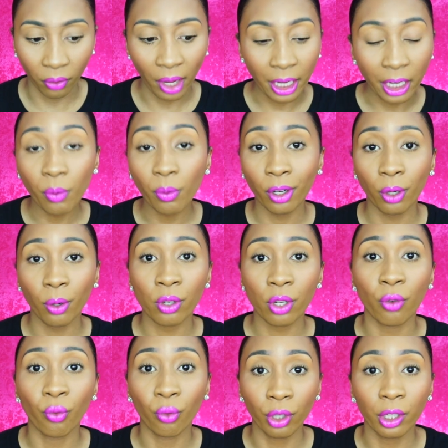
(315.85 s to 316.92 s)
If anyone knows
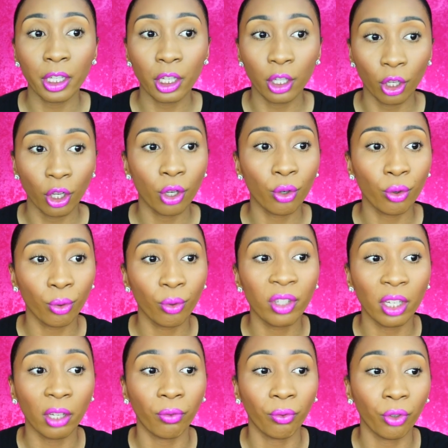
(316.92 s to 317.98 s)
a really good
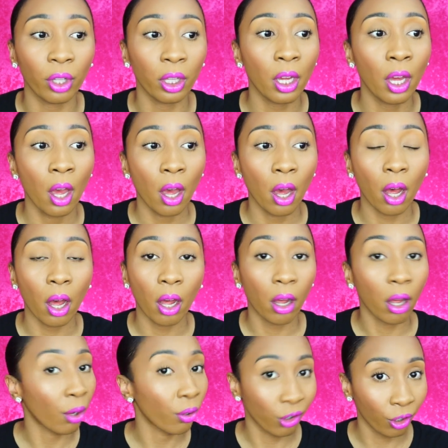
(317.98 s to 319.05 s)
cruelty-free
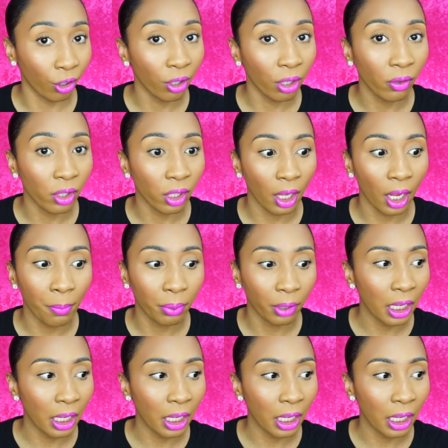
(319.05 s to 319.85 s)
alternative to that,